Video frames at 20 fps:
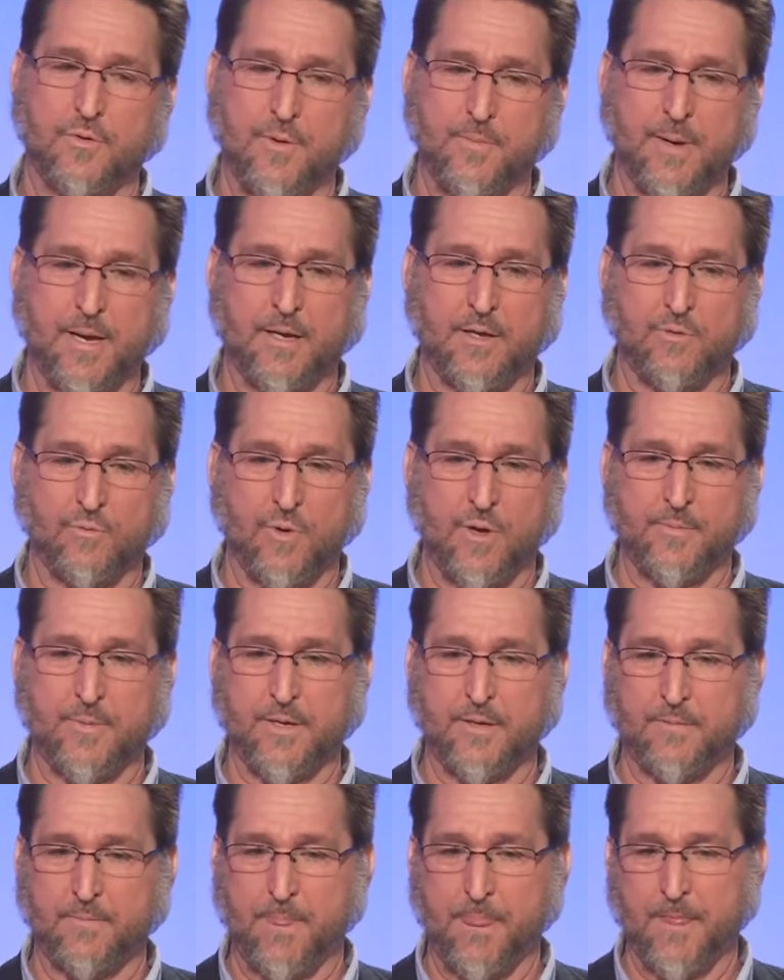the men and
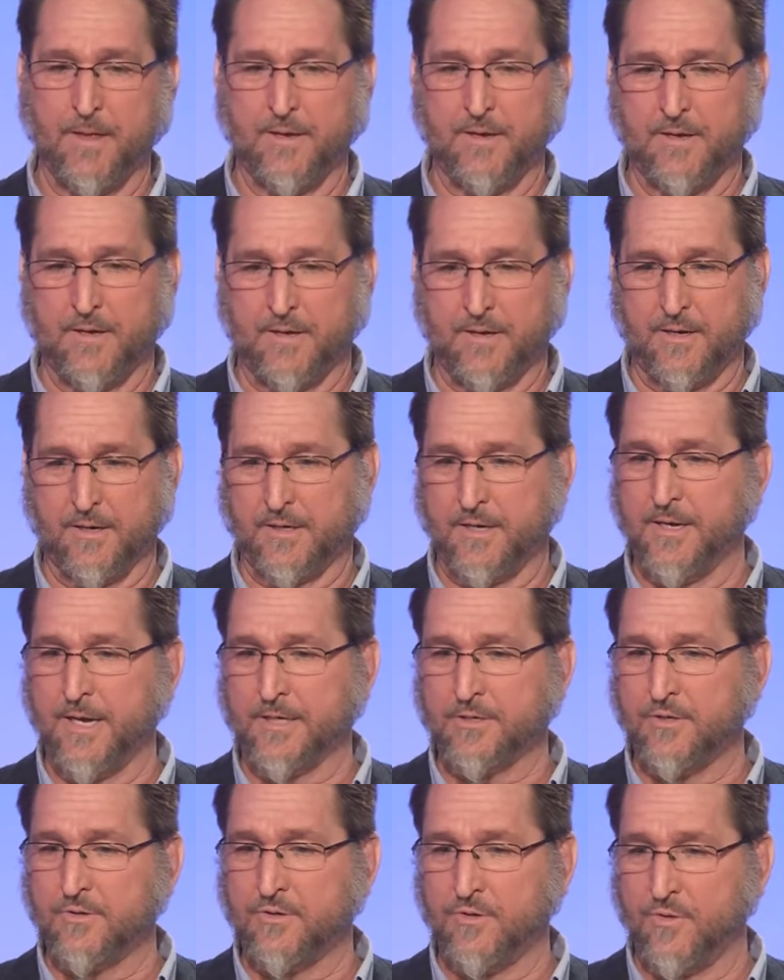women uh,
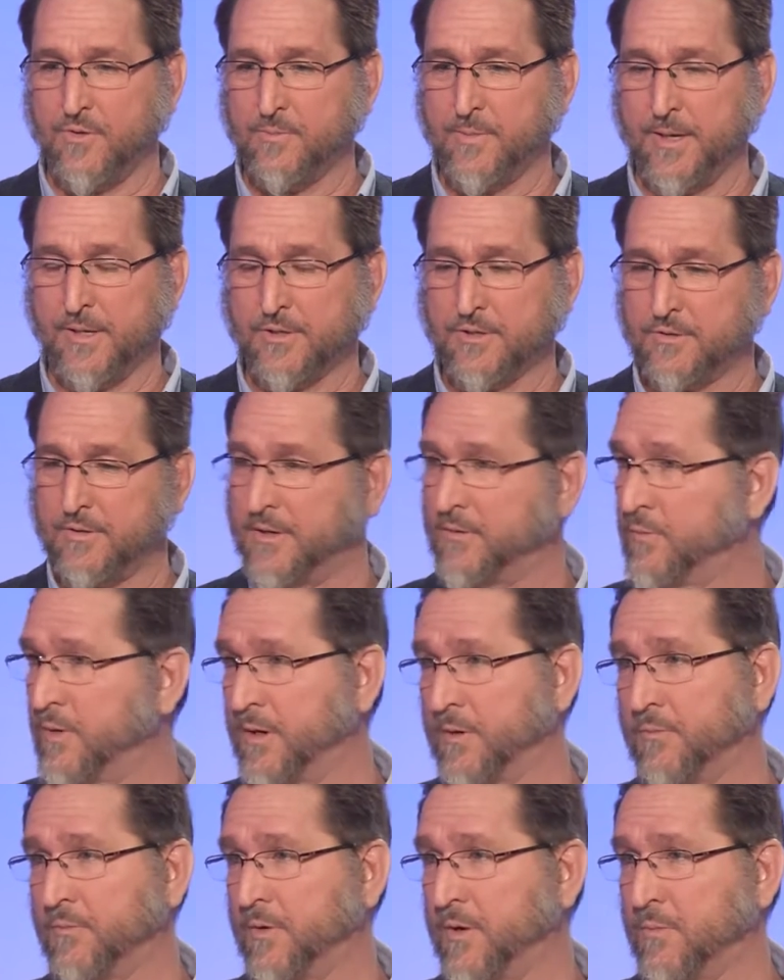connected to the ministry. And what
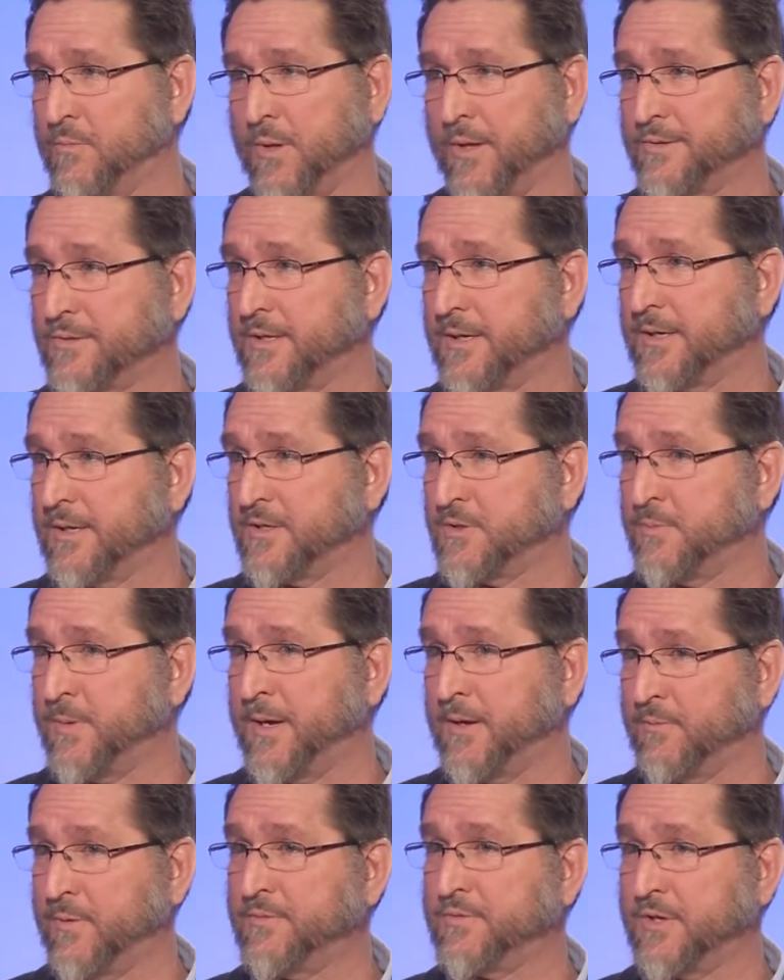a, what a blessing it's
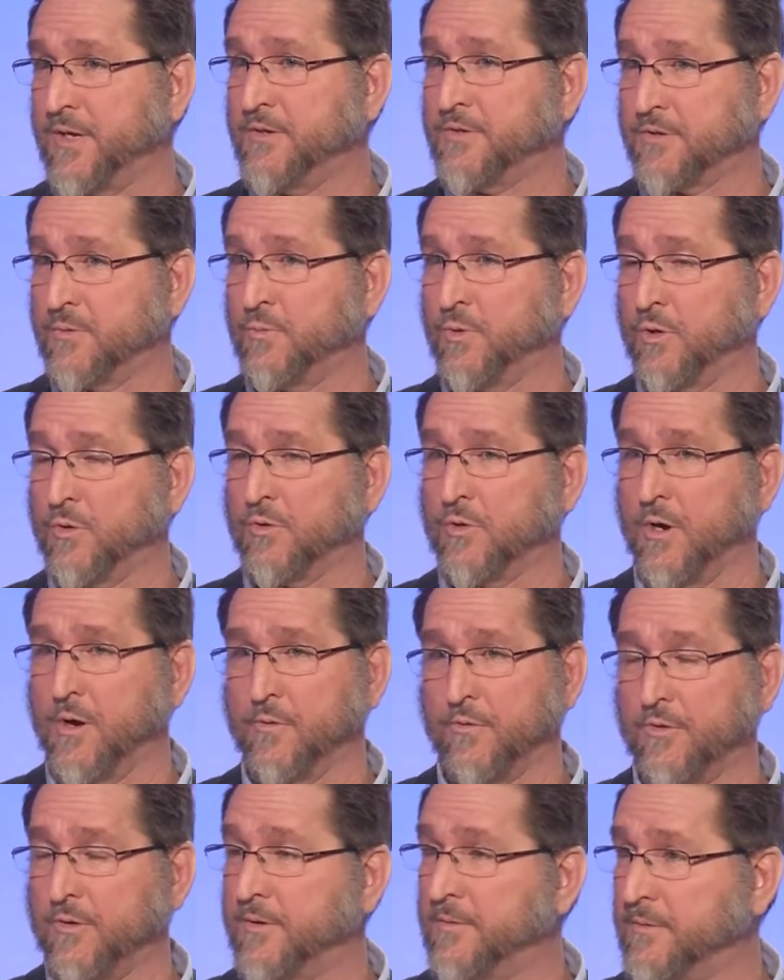been. We've seen some real
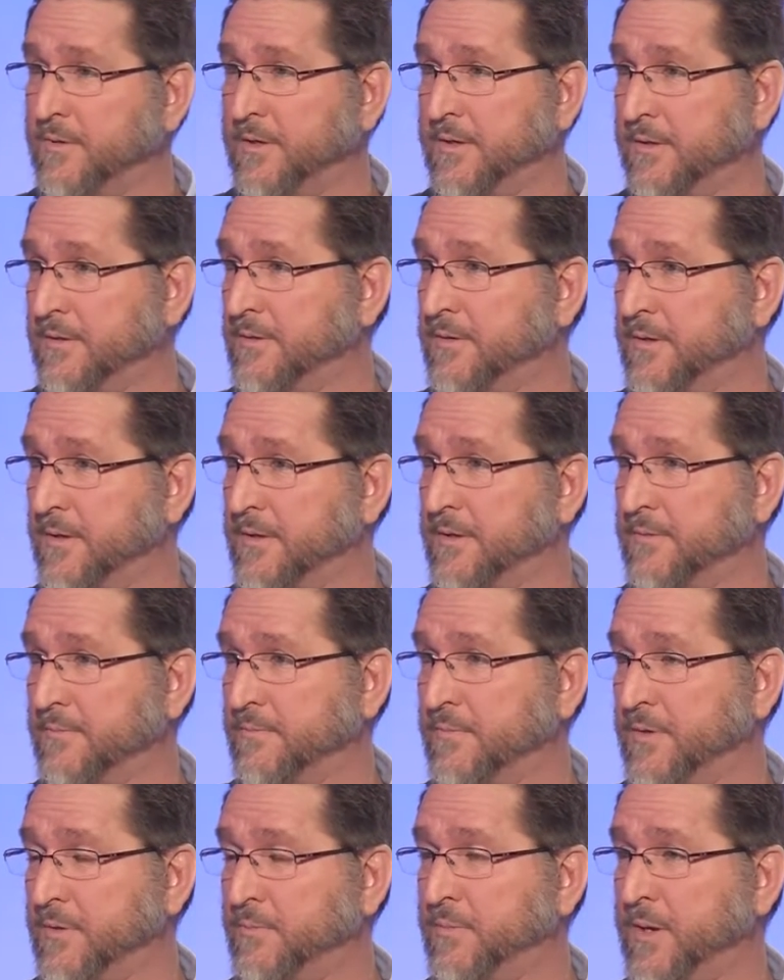growth in, in,
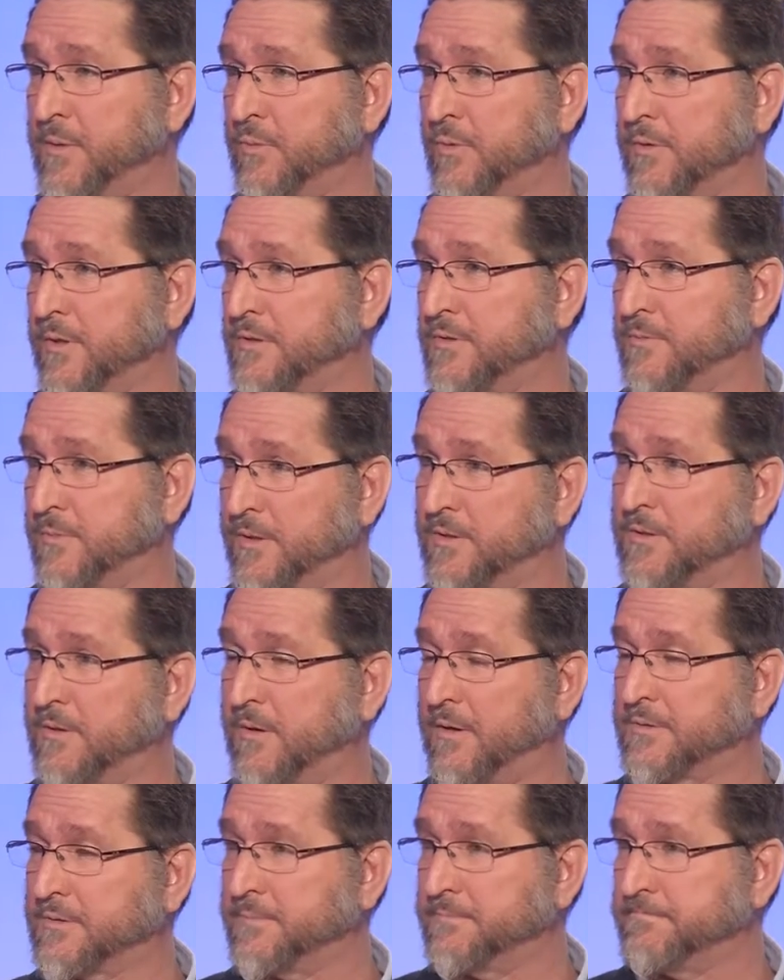uh, in people. It's, it's
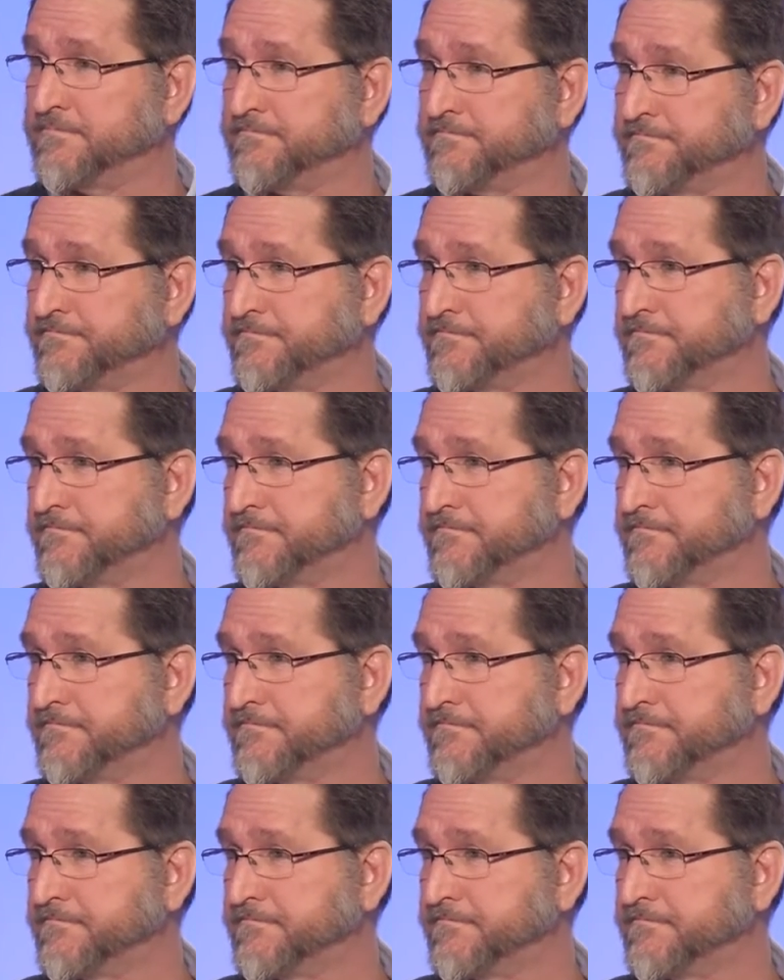awesome. Good.